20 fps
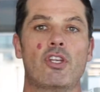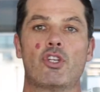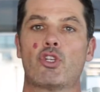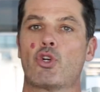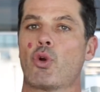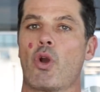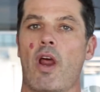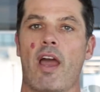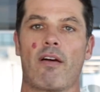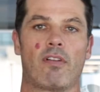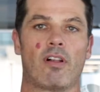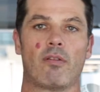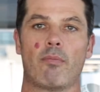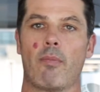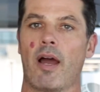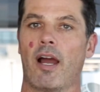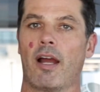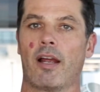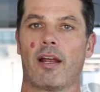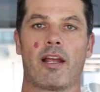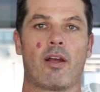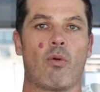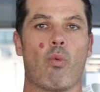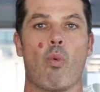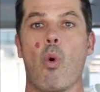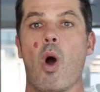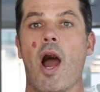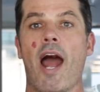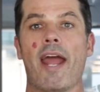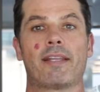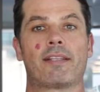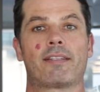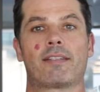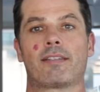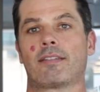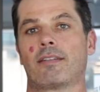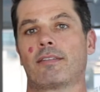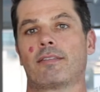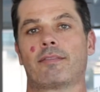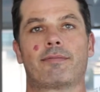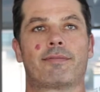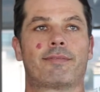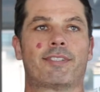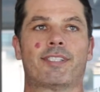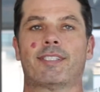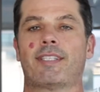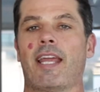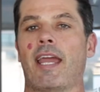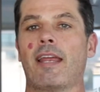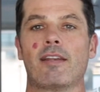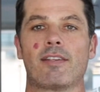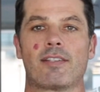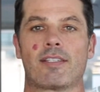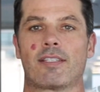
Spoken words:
travel mug, white, stainless